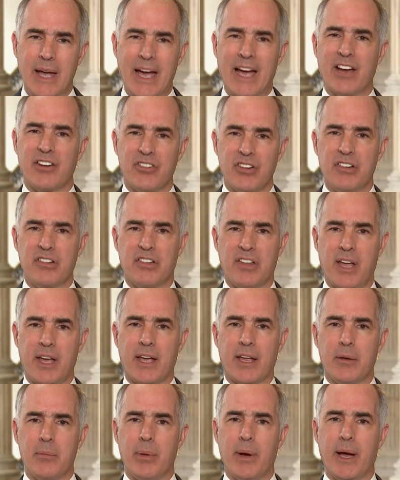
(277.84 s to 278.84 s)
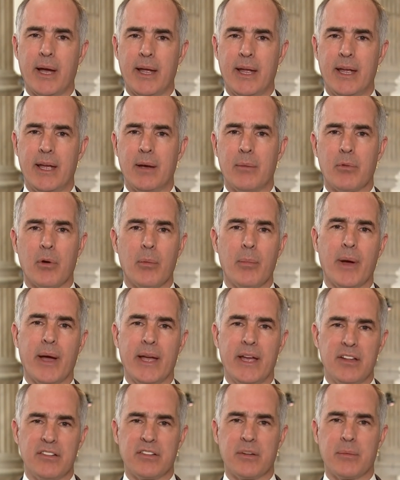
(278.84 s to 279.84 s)
actions taken by him or
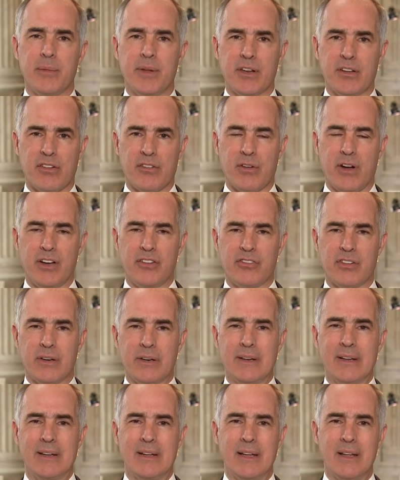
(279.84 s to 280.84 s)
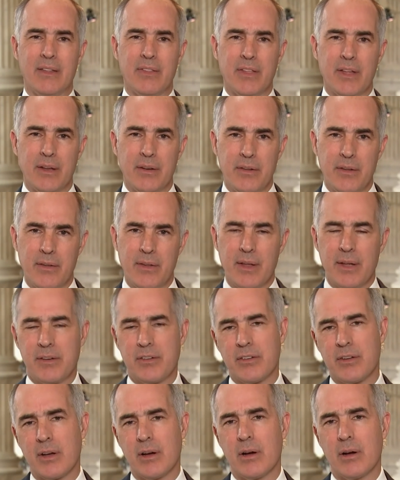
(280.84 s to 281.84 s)
by his administration
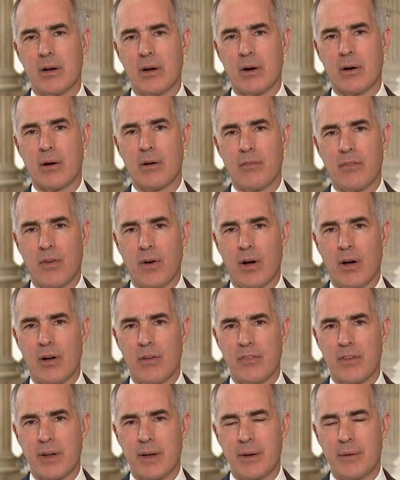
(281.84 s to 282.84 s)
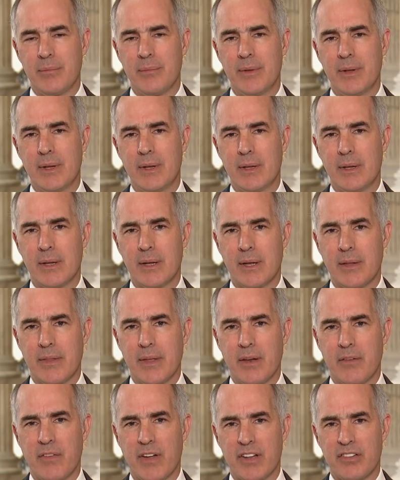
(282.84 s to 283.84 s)
that are involved in
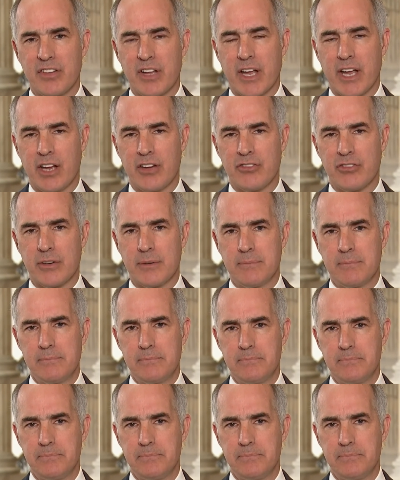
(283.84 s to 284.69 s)
the investigation.